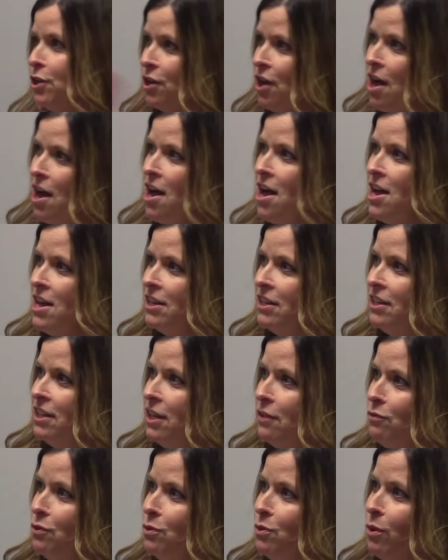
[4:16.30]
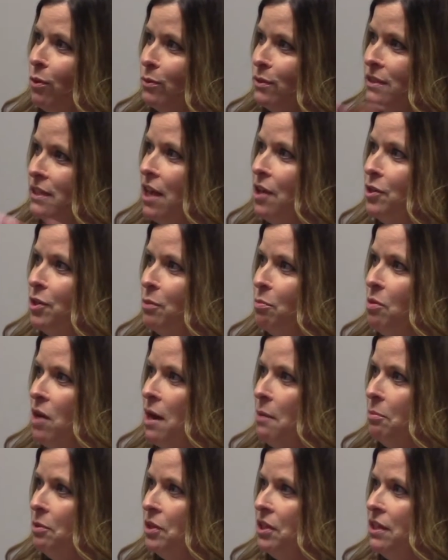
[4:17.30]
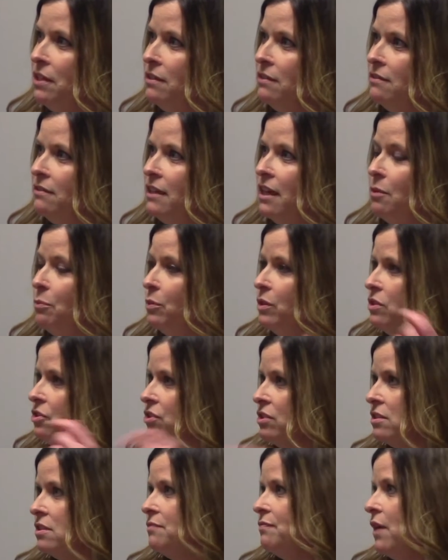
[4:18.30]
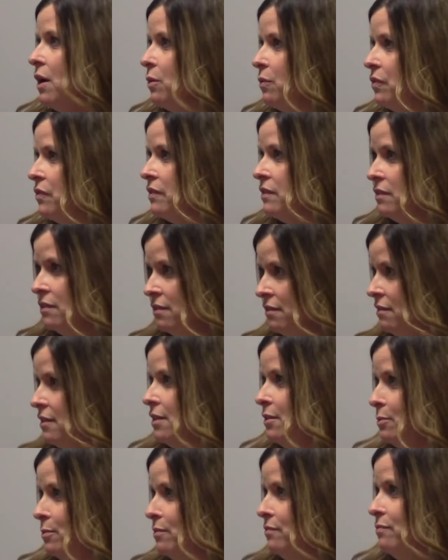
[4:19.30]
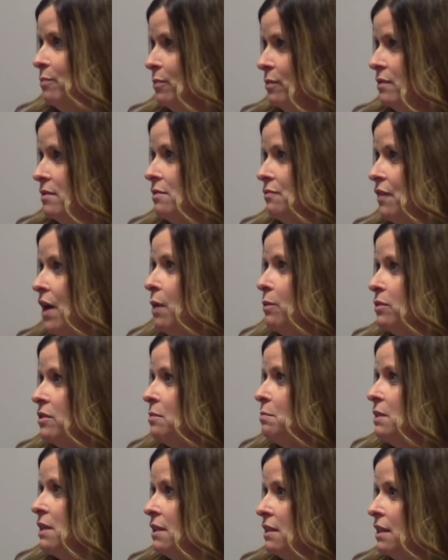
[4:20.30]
on, if you go sell your property and we just found there was found to be an